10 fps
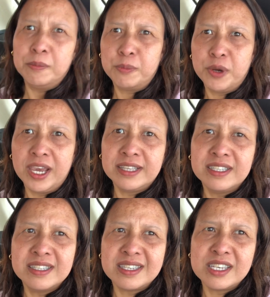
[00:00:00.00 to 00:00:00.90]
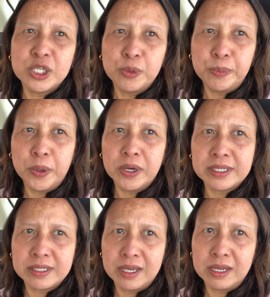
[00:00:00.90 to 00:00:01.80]
pregnancy
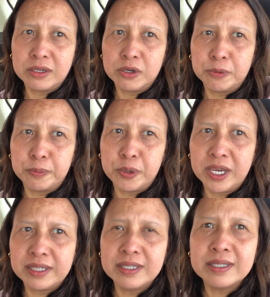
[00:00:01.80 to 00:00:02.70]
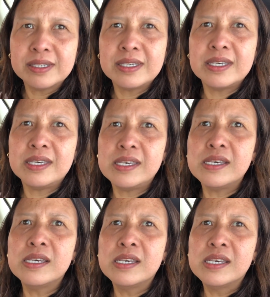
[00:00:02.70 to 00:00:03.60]
support center or
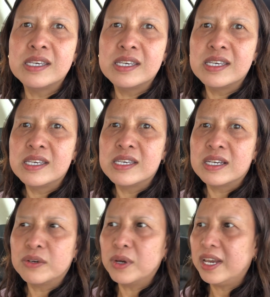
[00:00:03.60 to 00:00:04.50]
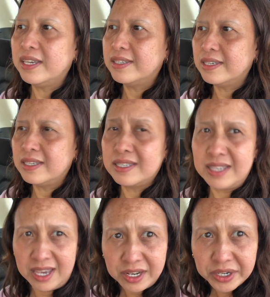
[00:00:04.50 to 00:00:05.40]
pregnancy crisis
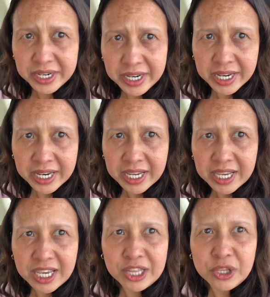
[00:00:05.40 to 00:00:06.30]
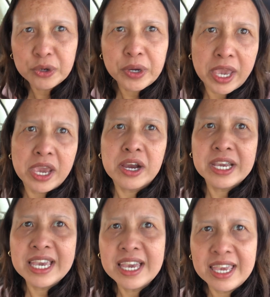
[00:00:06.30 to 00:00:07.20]
center in your
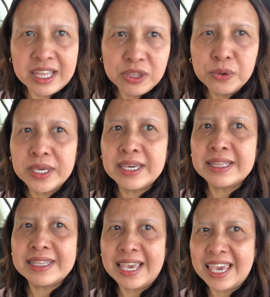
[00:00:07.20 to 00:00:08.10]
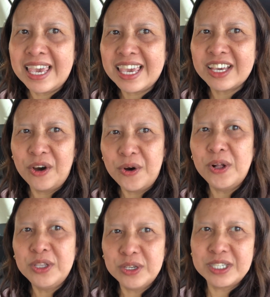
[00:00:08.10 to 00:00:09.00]
area and you can take
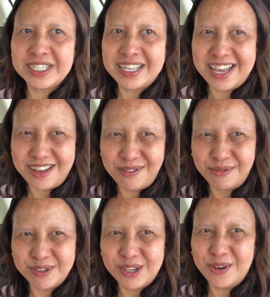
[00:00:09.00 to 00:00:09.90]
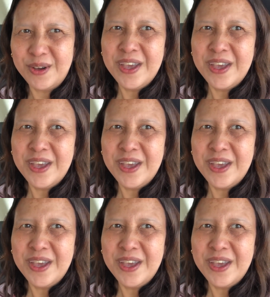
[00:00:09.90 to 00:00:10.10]
all the stuff so